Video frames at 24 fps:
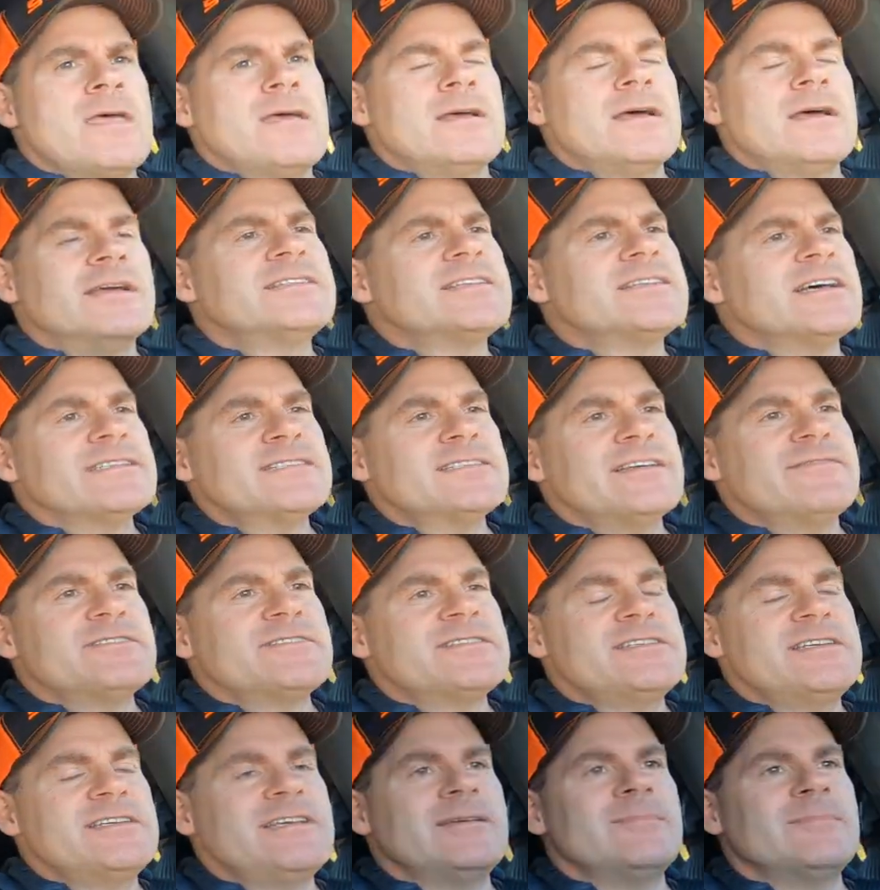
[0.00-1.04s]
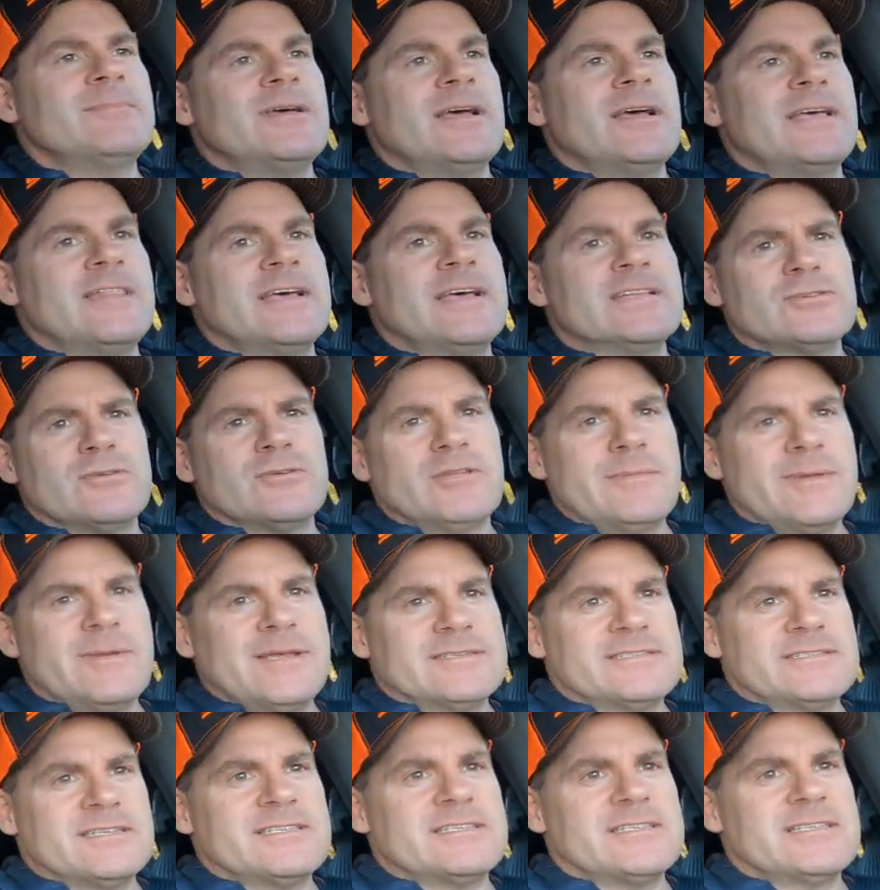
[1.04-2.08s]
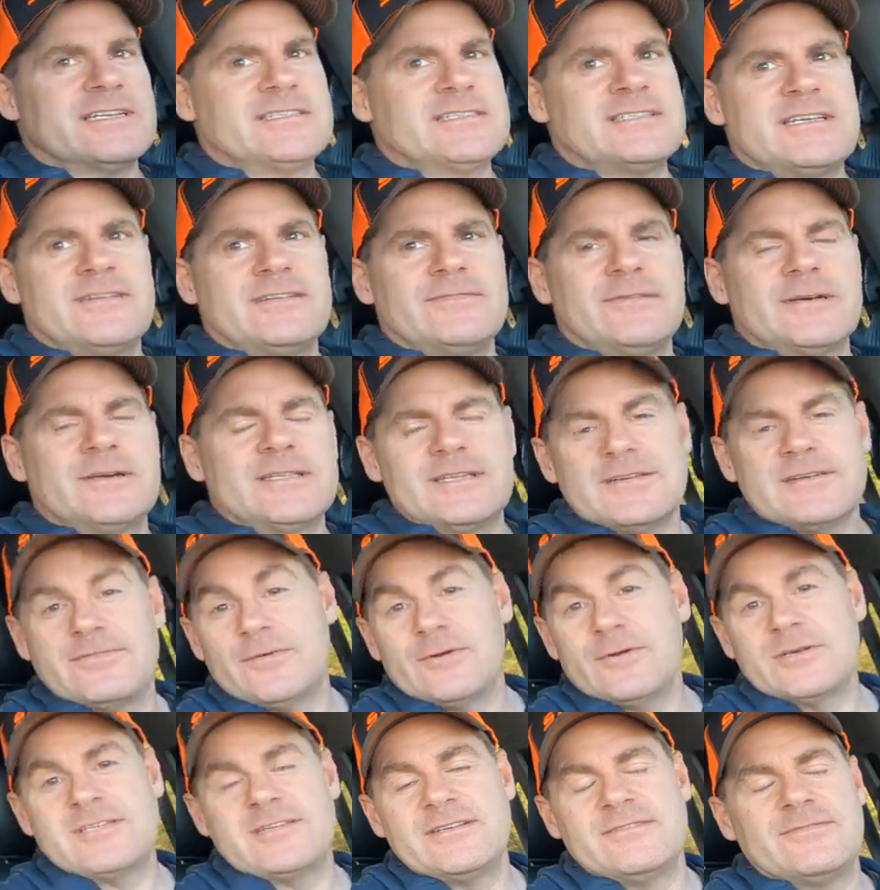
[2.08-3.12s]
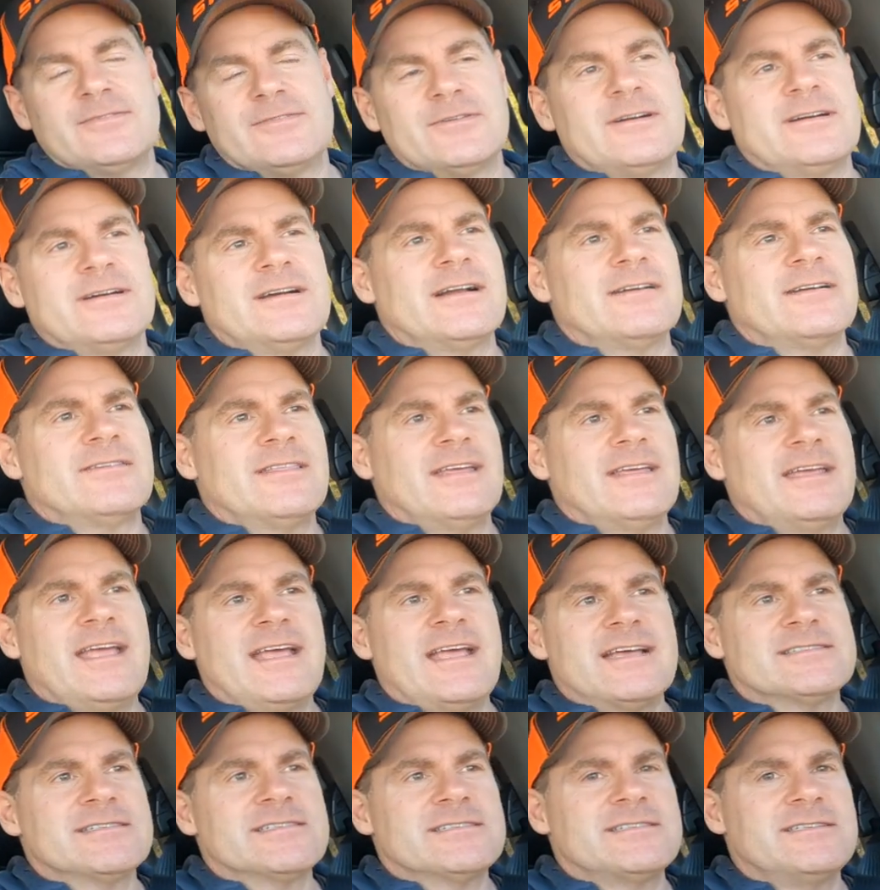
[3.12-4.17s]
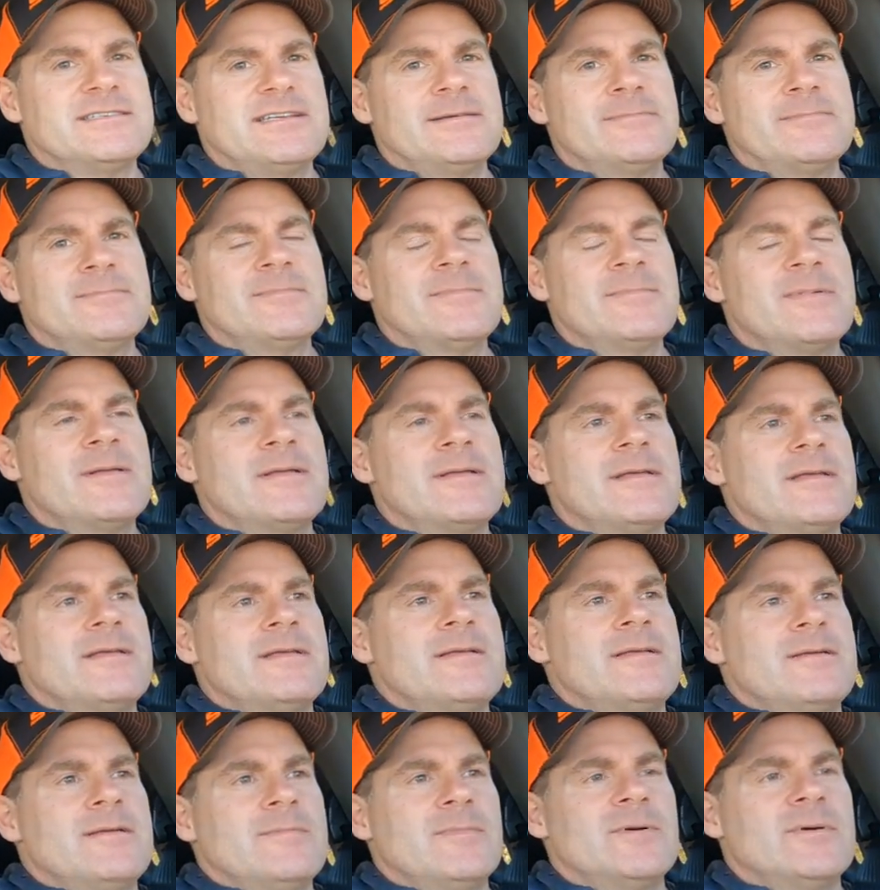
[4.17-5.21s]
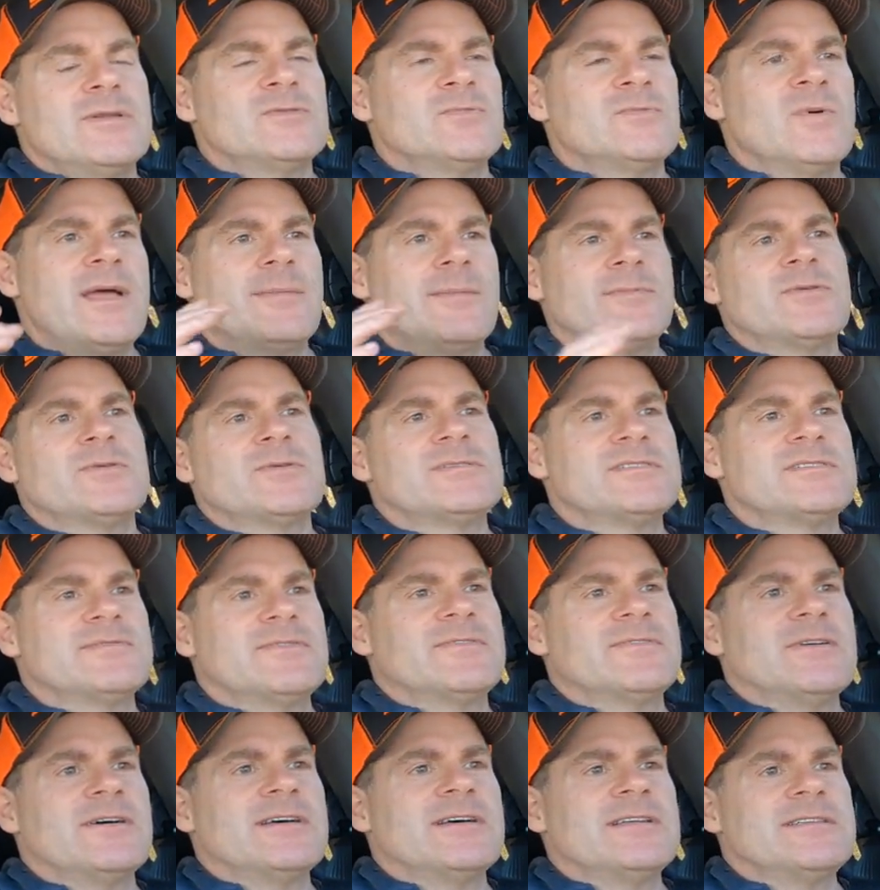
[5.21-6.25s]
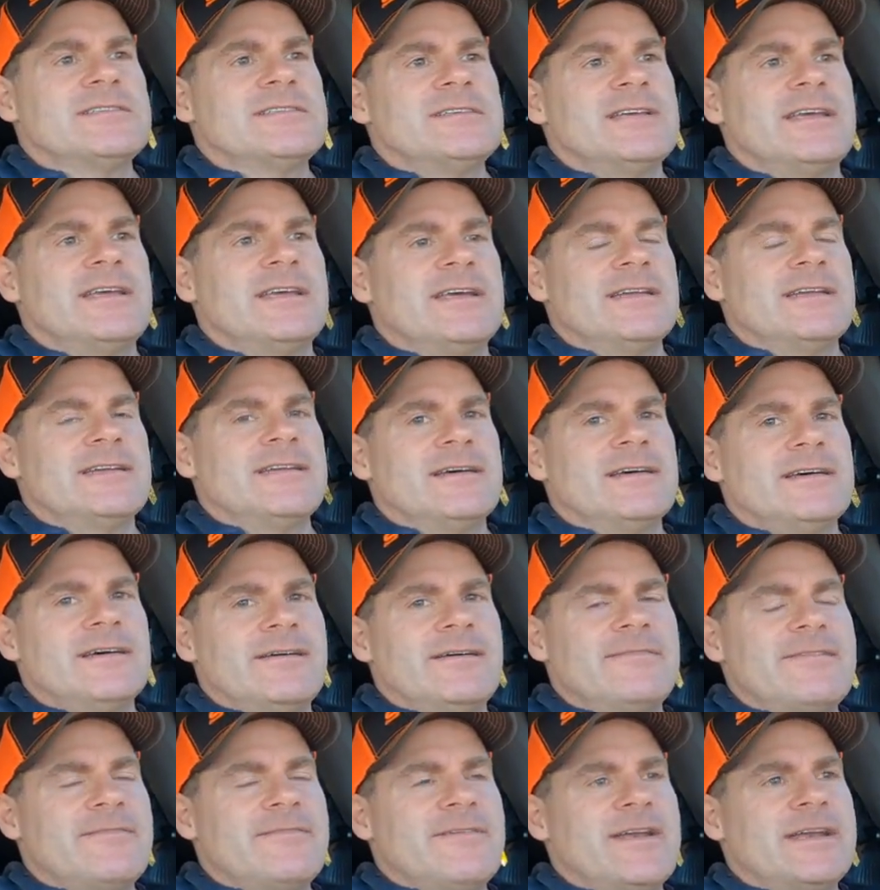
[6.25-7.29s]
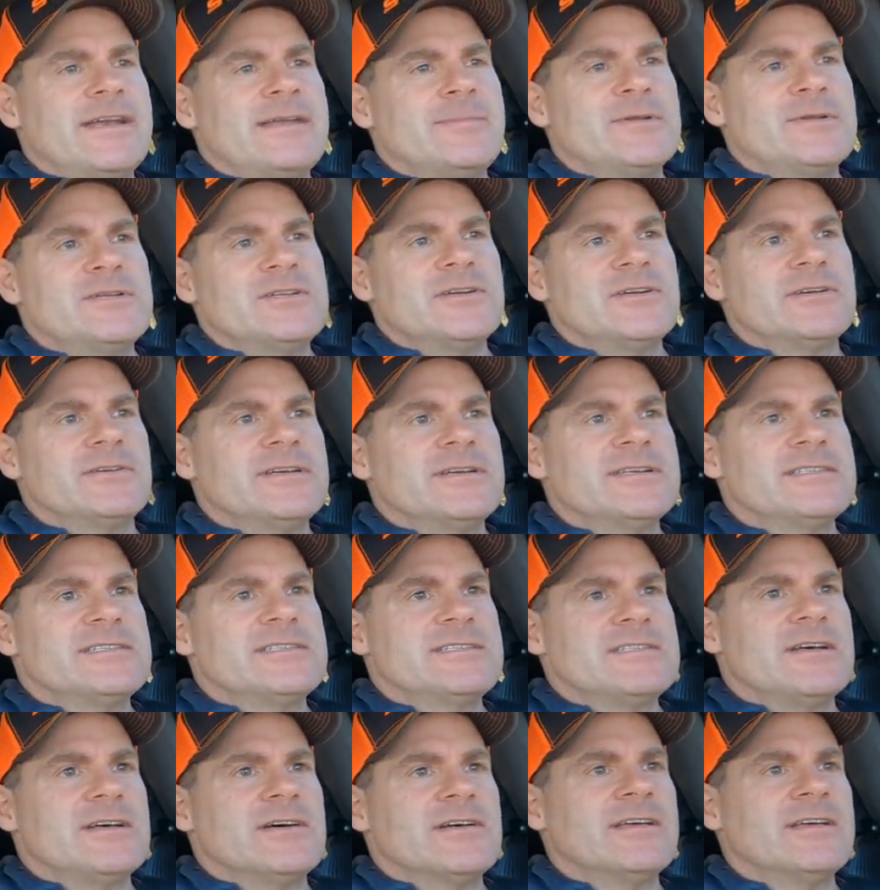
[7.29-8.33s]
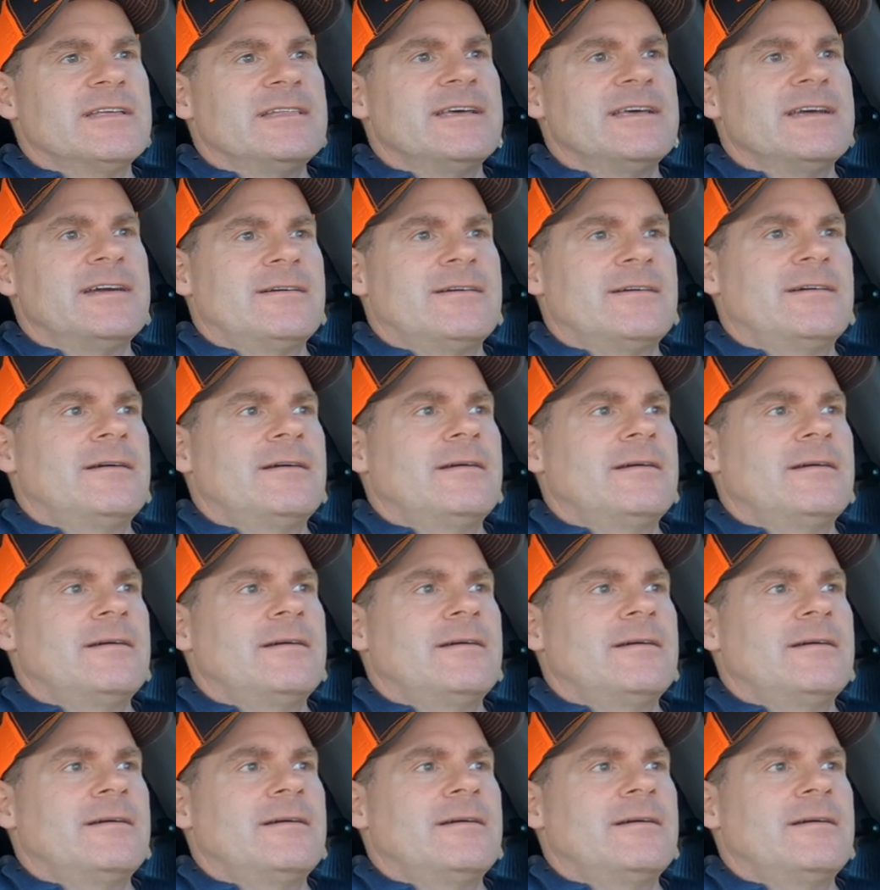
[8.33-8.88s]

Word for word: it does have a seam, and that's only because it's 16 foot. Their 14 footer, I don't think, has a seam, but it's way up towards the front, and uh, I've never had any material get stuck in there.